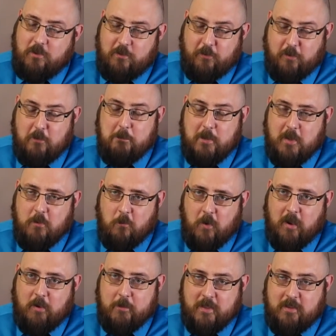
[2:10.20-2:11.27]
should be
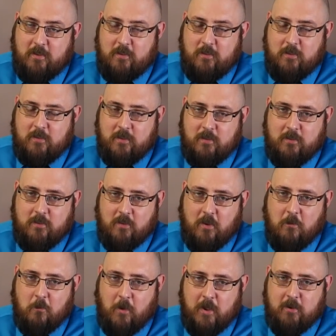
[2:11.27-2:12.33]
well. I mean, this is this is
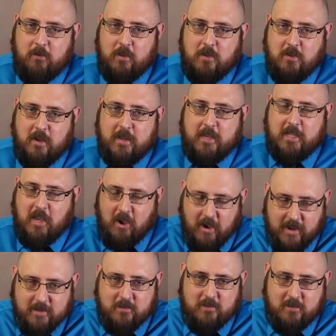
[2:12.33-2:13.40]
a well done
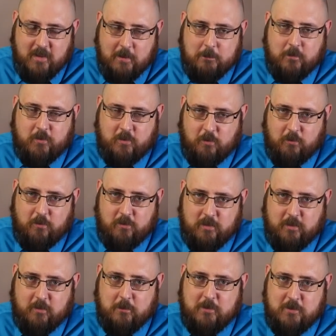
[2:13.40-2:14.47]
concept of
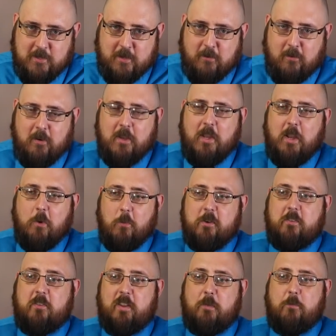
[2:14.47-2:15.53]
socialism in general,
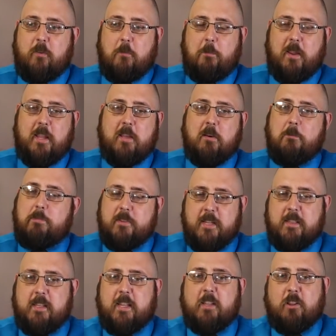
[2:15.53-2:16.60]
which seems to be
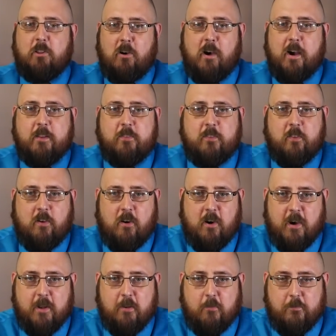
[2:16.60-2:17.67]
completely lost
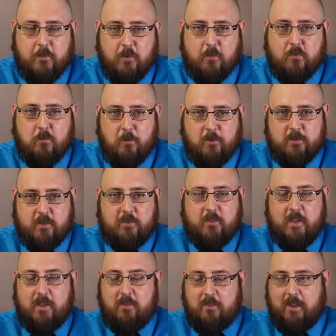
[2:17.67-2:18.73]
on first worlders.
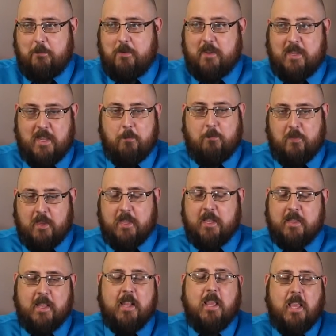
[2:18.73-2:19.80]
They seem to keep
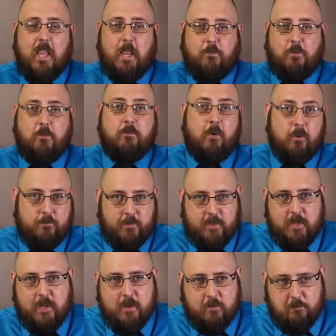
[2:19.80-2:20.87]
thinking that if you vote for
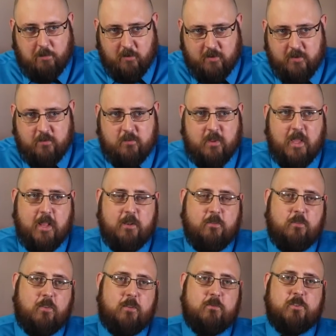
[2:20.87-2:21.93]
the next Bernie
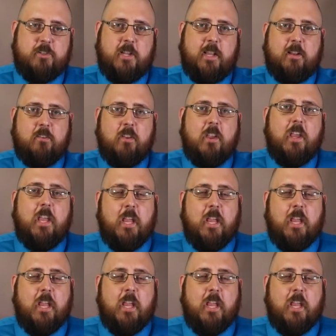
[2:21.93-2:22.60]
Sanders, it'll change.